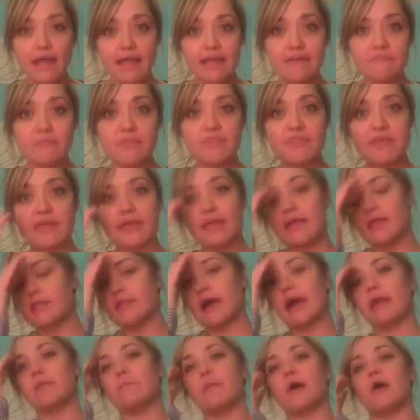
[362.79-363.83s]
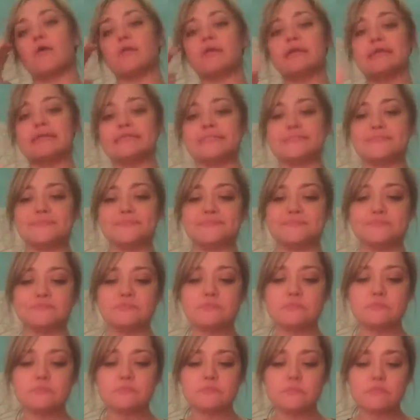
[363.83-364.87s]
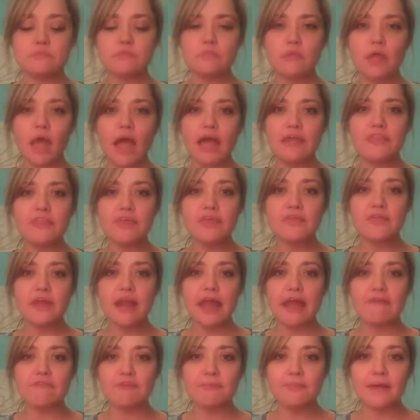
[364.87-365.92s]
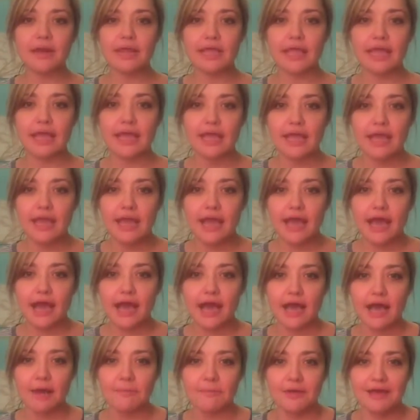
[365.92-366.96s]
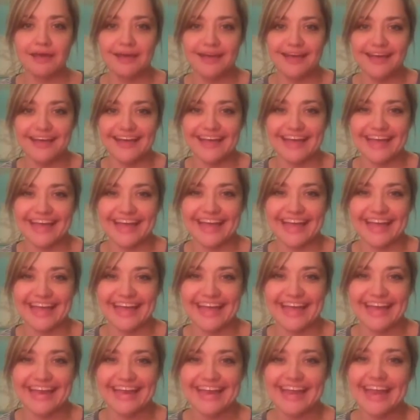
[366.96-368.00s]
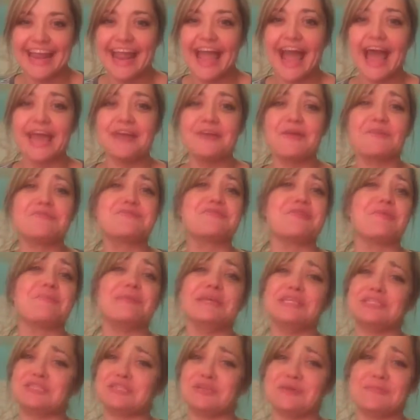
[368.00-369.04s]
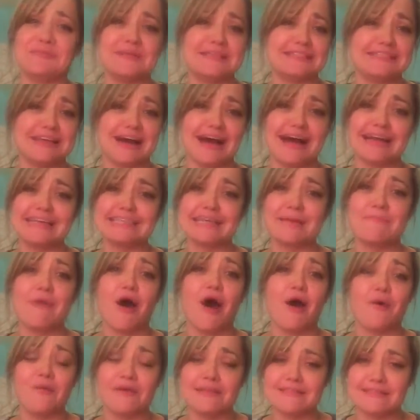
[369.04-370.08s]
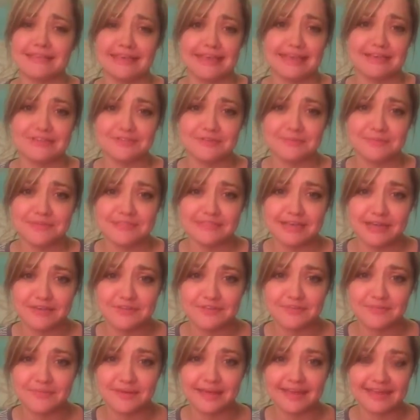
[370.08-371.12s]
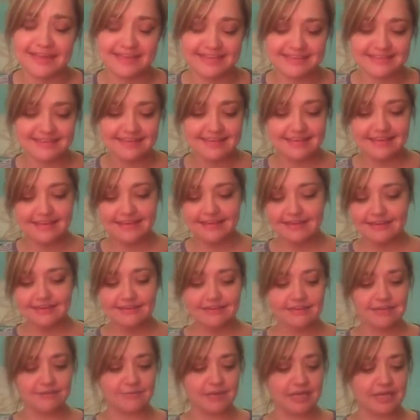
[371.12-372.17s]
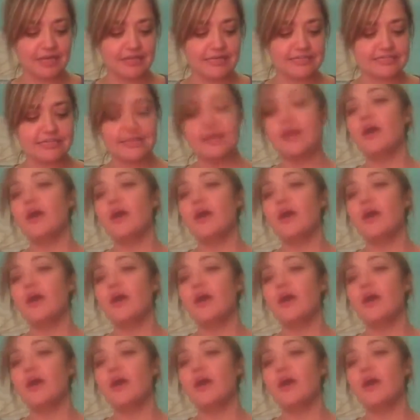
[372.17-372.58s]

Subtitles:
I have been thinking a lot about is I think that everybody, I know so many stupid songs. I'm always singing stupid songs with my kids. Oh my goodness.